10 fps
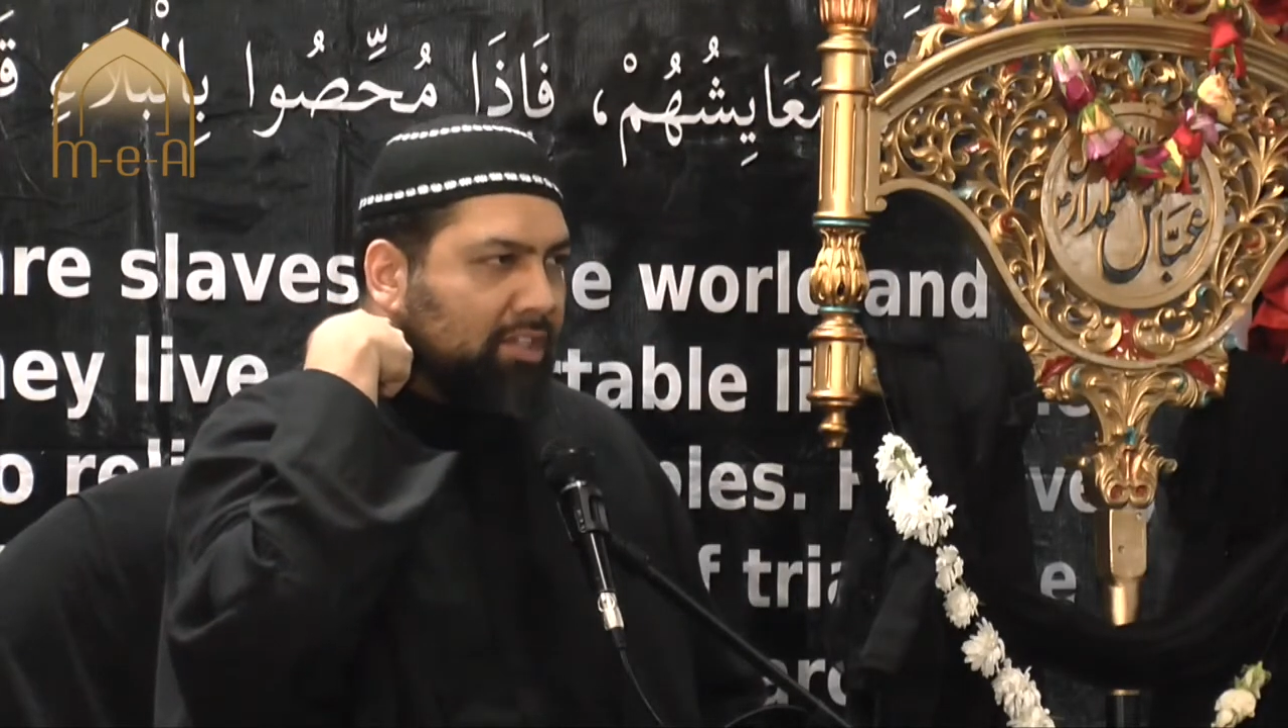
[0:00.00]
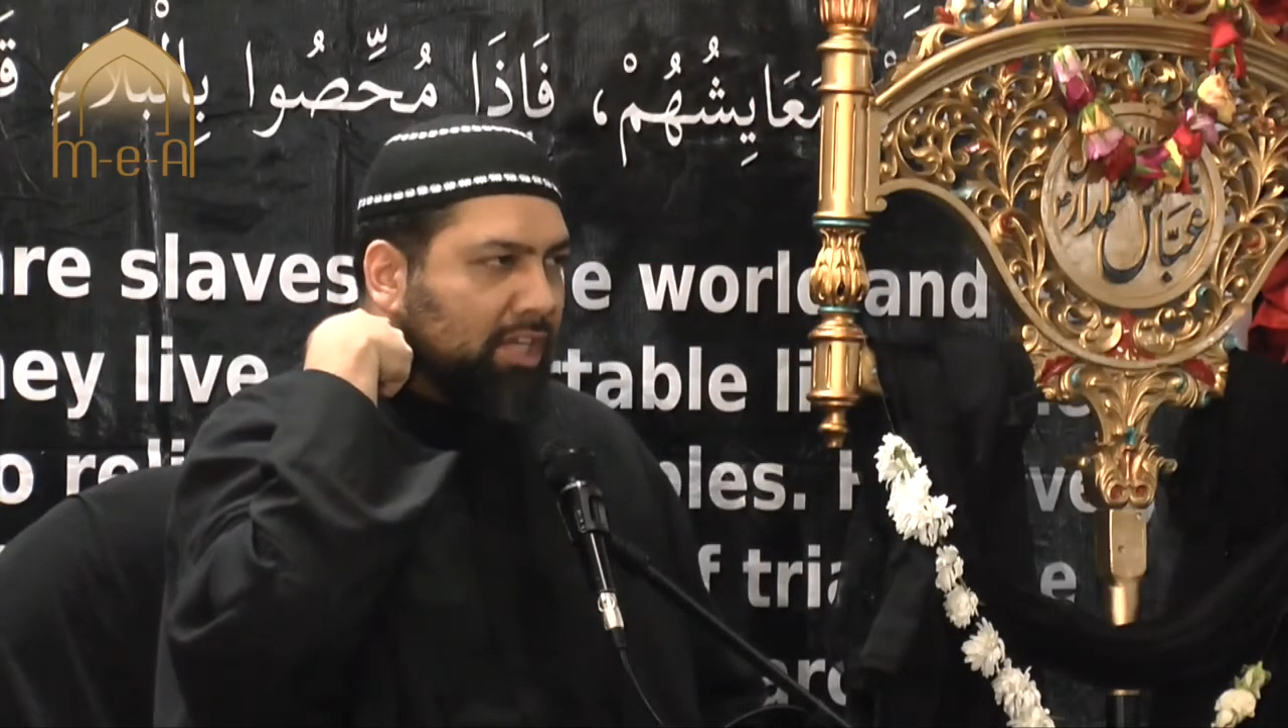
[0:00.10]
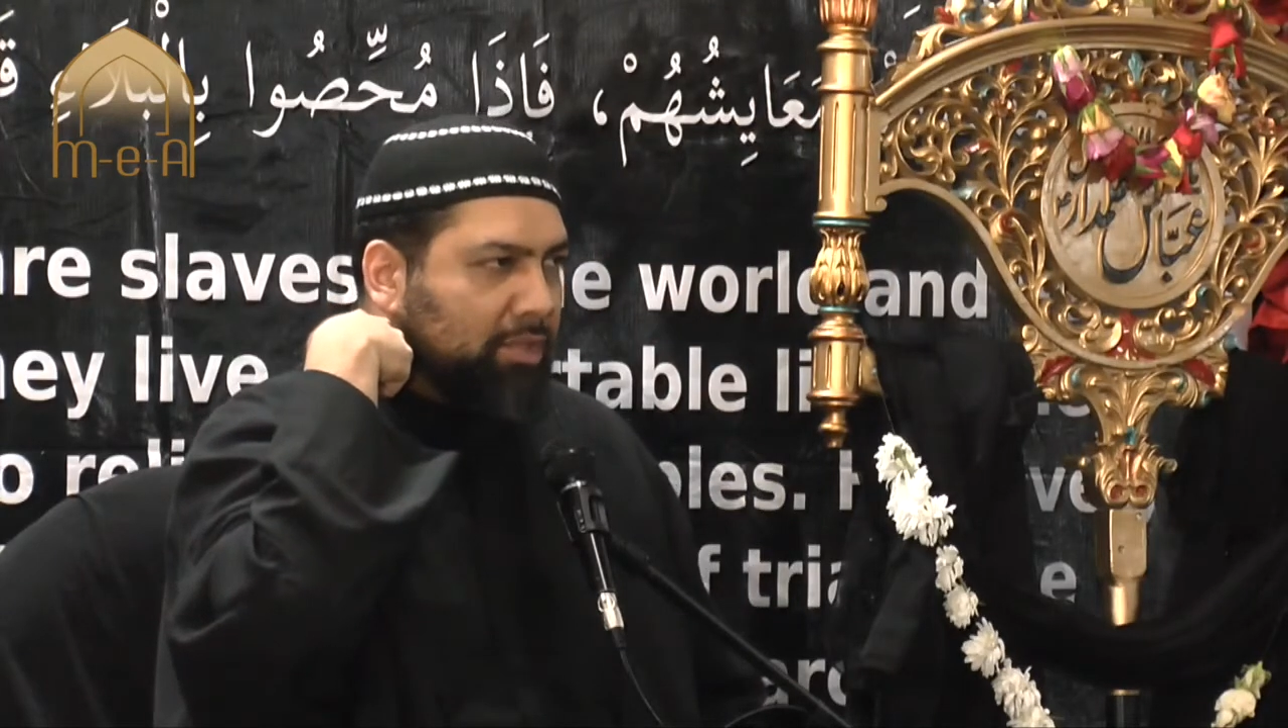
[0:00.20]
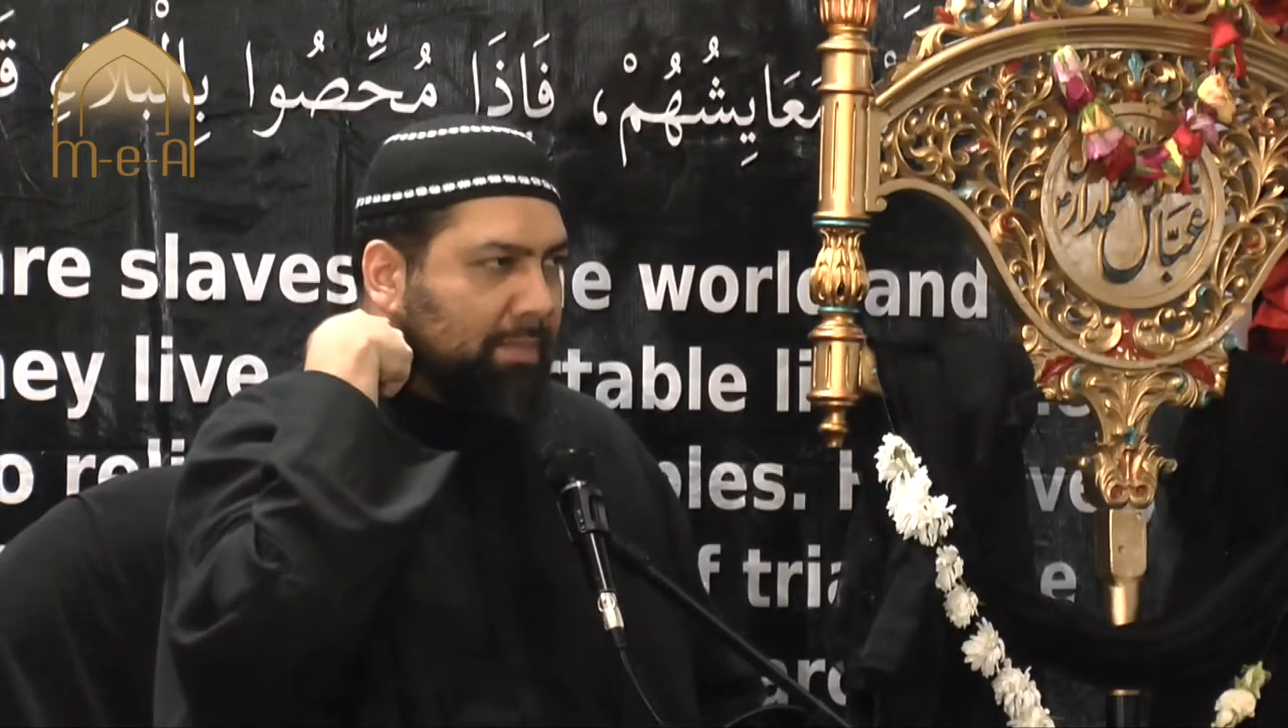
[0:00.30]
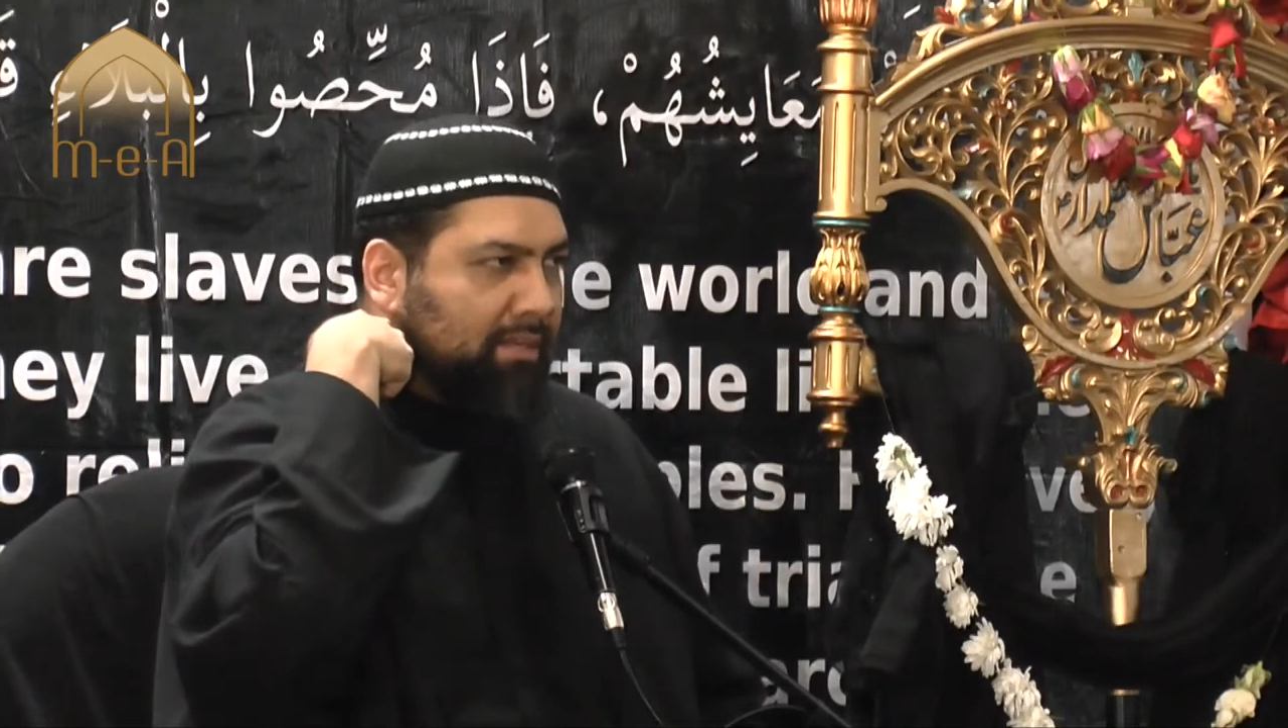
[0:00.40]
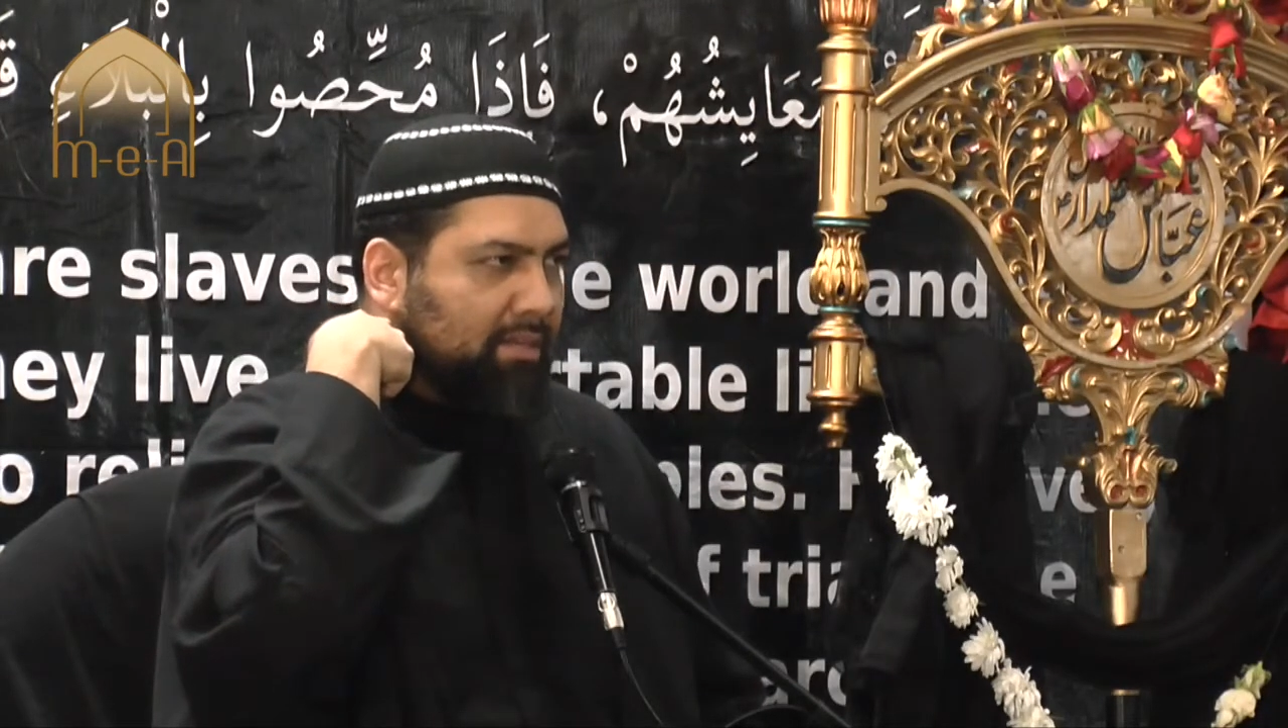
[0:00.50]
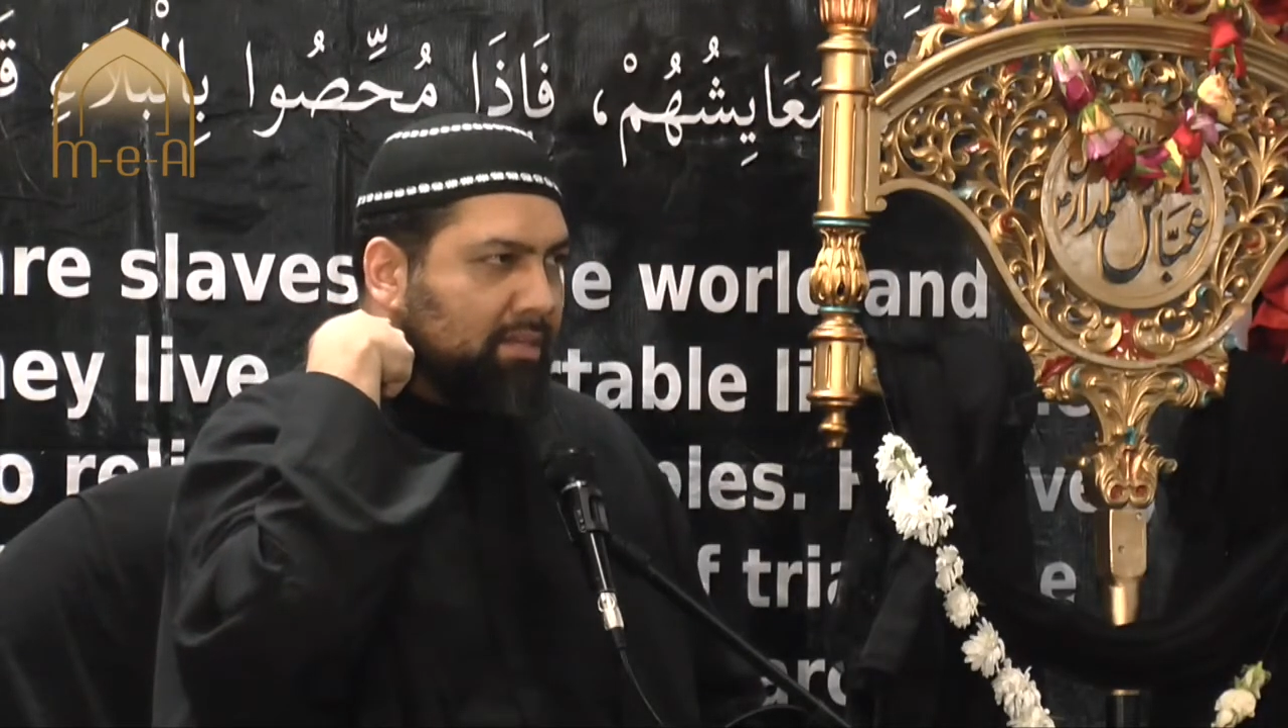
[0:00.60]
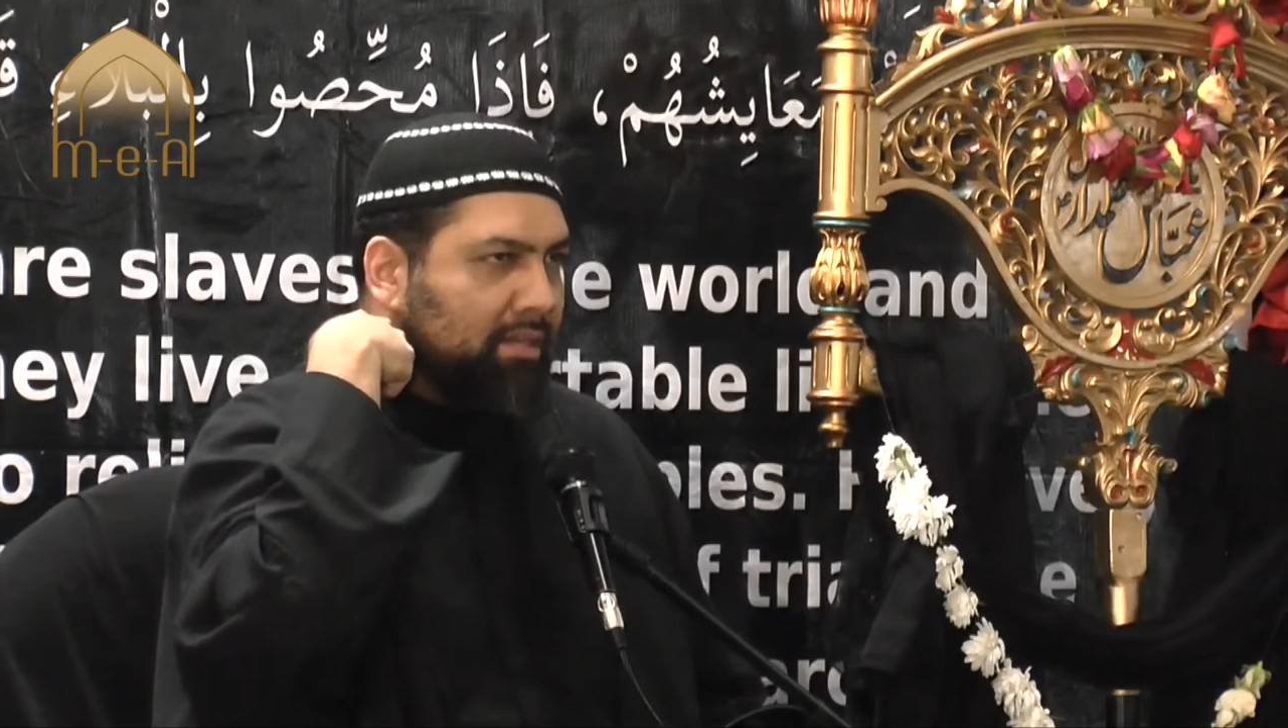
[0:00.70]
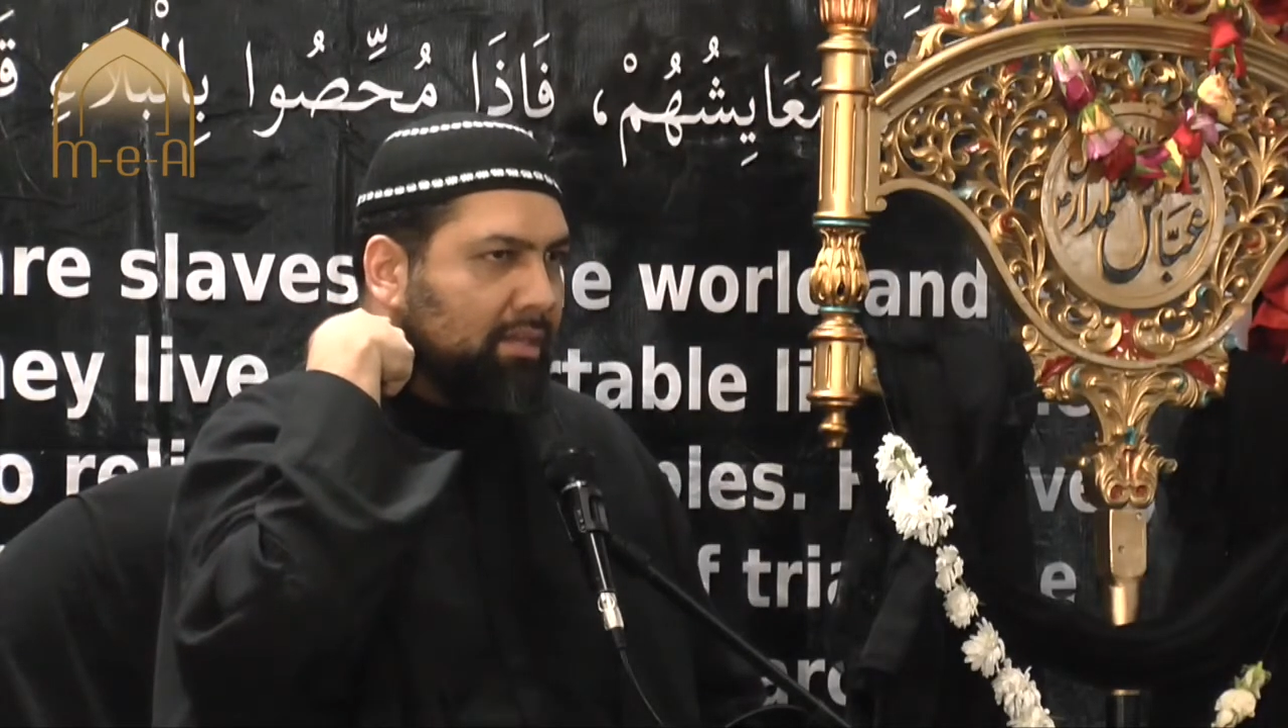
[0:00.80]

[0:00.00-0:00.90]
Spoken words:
judgment.